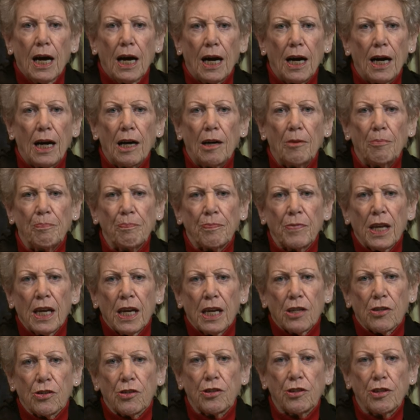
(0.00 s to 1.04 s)
Um,
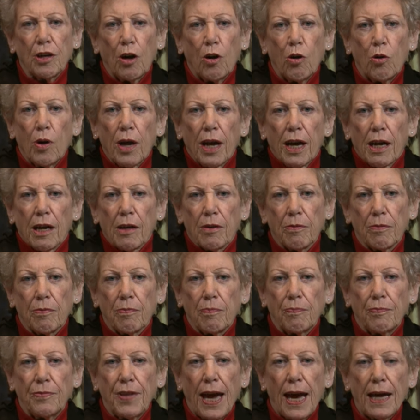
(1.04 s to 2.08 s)
so
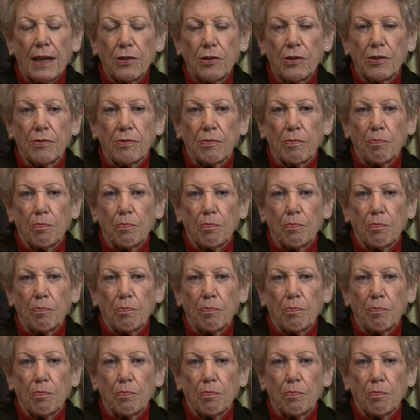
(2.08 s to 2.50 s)
that's